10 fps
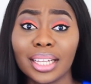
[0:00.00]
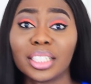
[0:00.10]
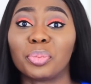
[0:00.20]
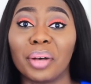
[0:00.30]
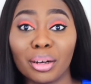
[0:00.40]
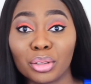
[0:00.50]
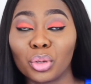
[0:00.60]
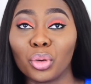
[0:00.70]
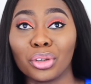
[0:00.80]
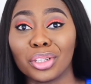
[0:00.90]

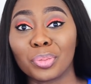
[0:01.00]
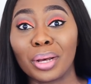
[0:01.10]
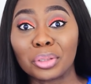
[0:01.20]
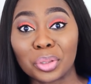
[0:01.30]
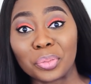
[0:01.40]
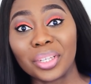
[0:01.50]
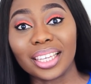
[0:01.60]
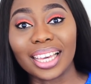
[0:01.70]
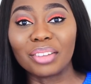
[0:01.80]
spouse or your spouse to be